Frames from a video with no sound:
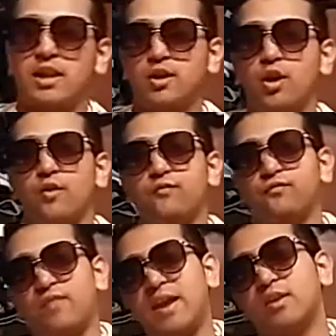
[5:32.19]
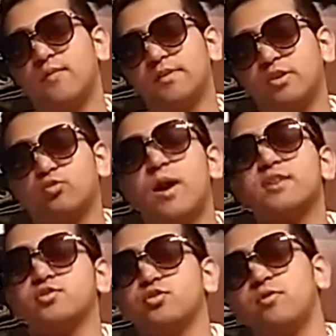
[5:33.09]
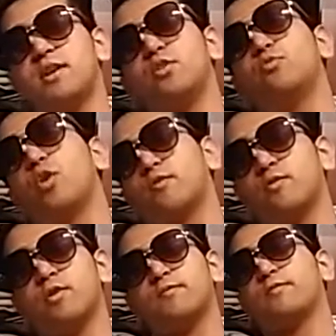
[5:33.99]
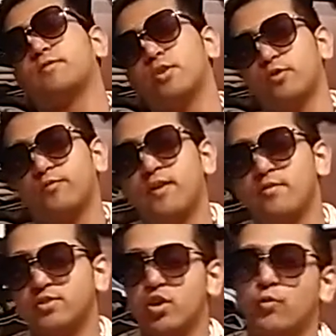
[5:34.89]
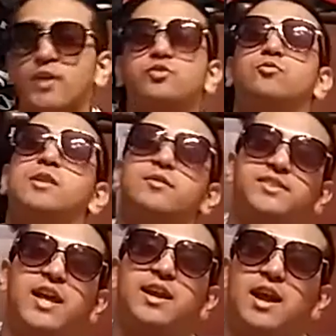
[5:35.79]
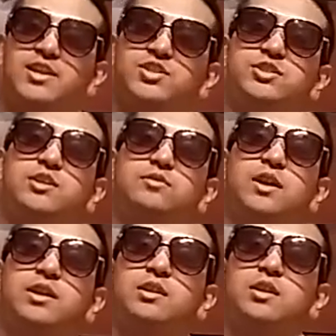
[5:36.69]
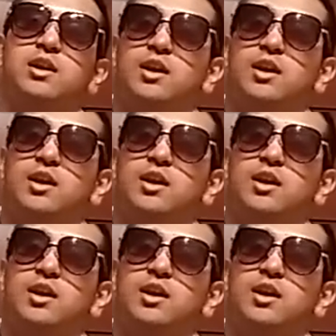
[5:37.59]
like, you're a fan of a director, right, you work for your favorite director, whatever, that kind of shit, right,